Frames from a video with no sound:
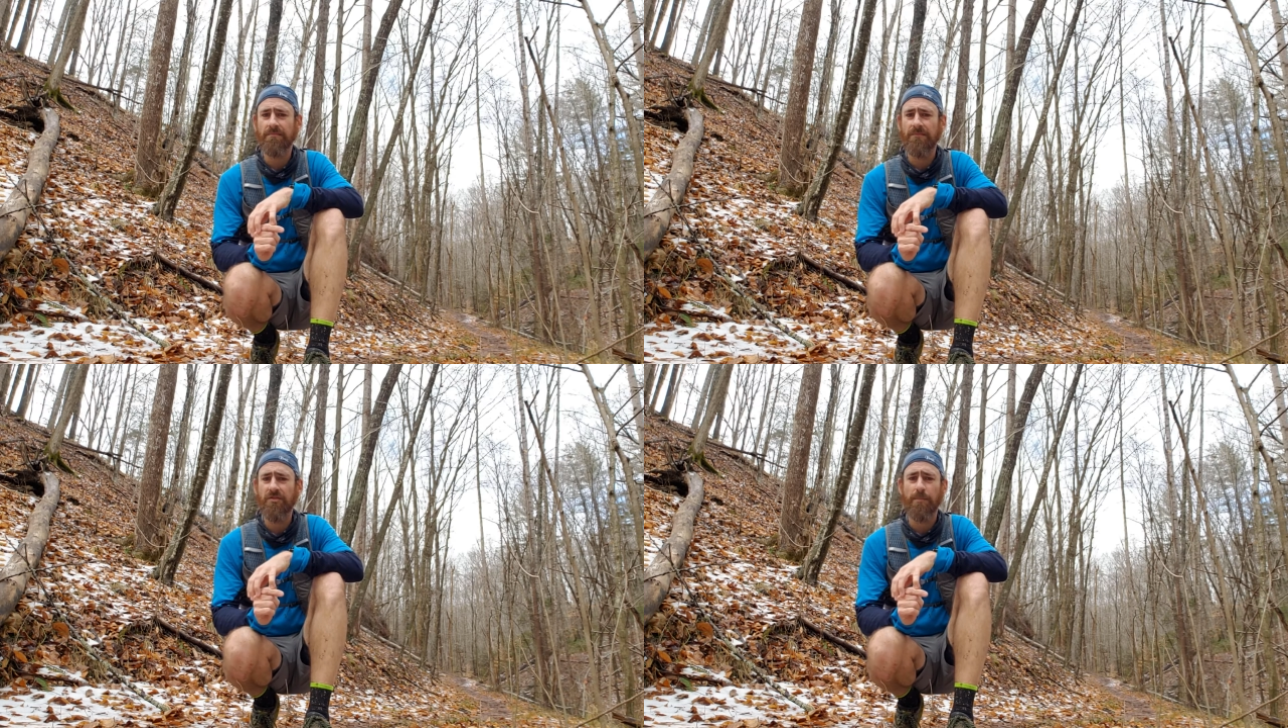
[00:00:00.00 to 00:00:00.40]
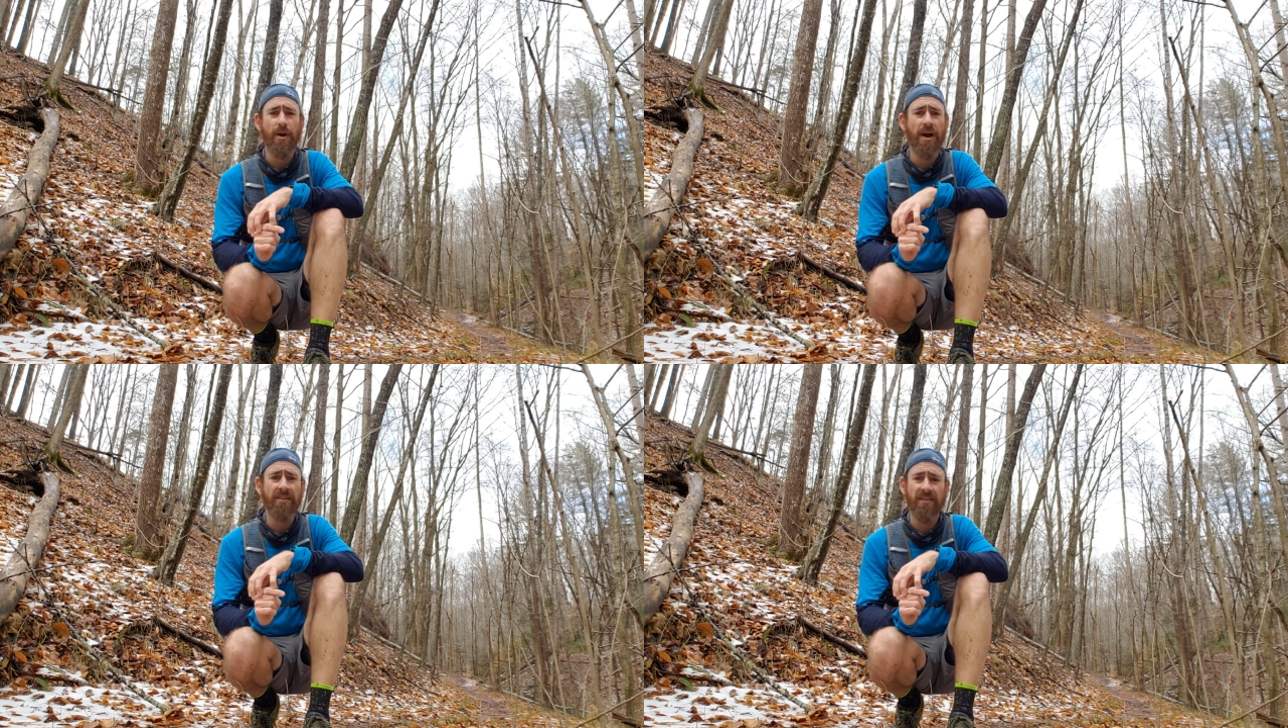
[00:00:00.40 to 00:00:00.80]

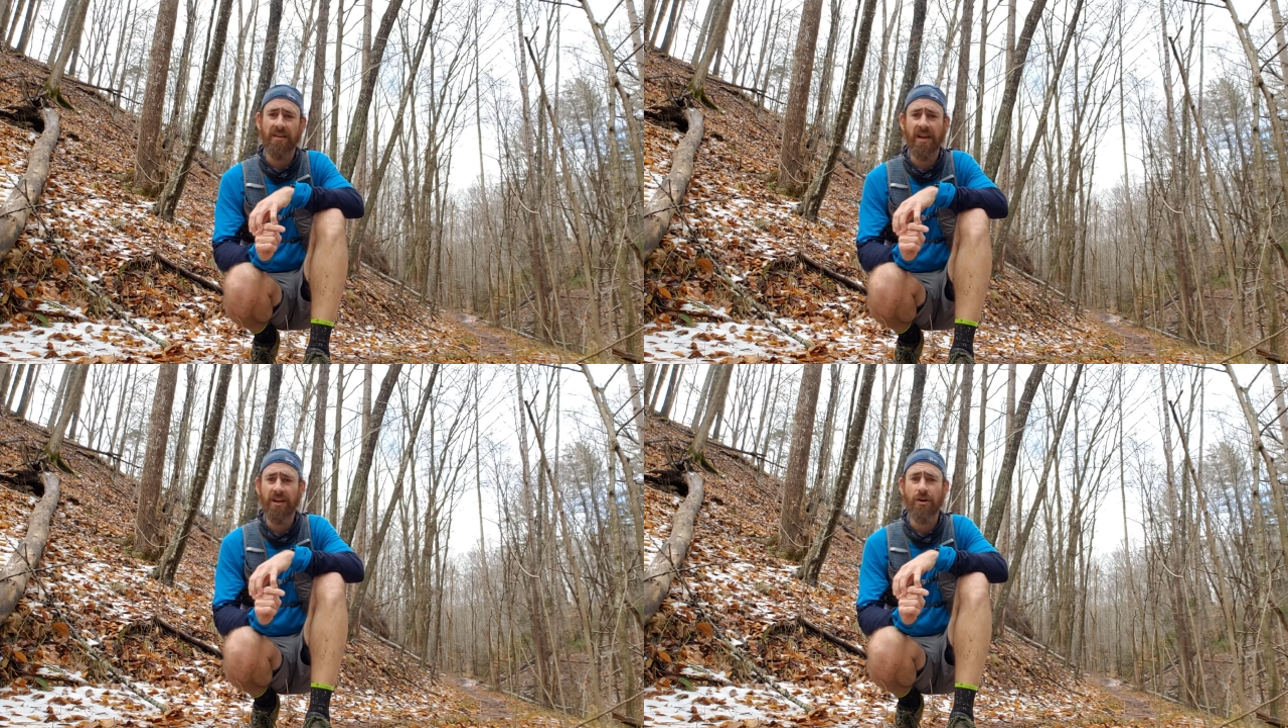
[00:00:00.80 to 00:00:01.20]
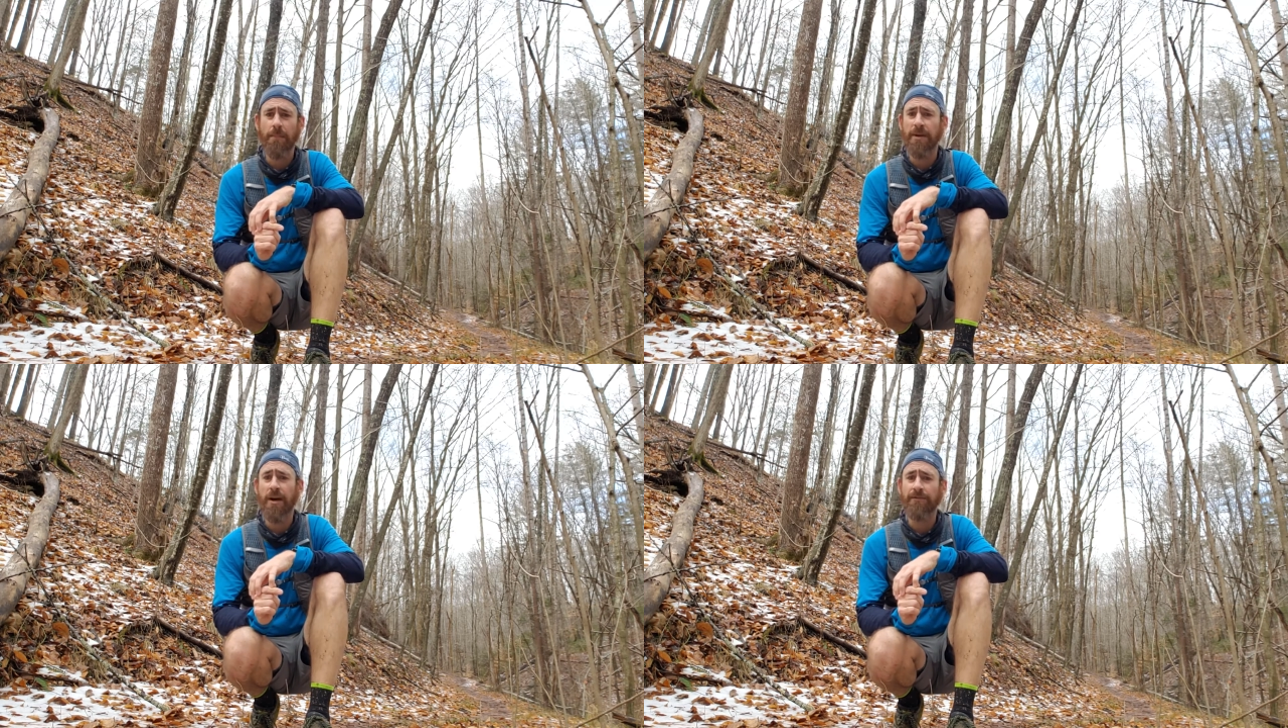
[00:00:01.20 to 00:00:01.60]
surprising, kind of caught
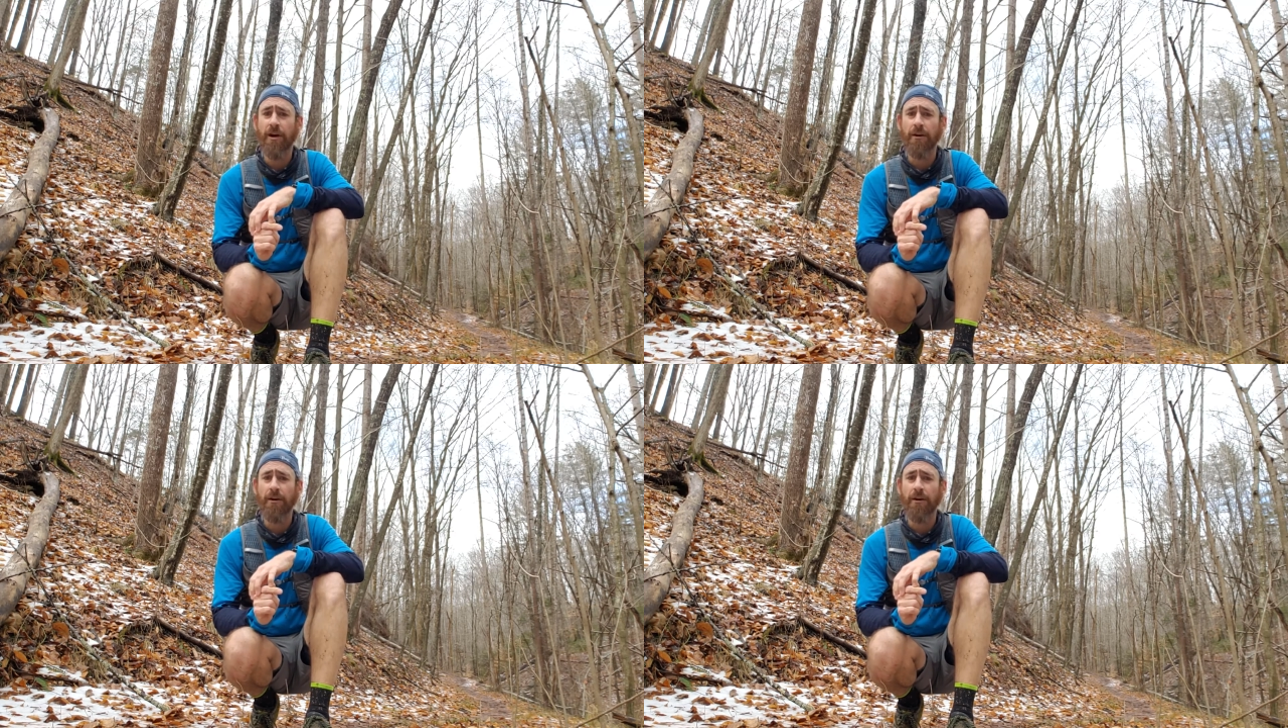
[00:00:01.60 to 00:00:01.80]
me off guard.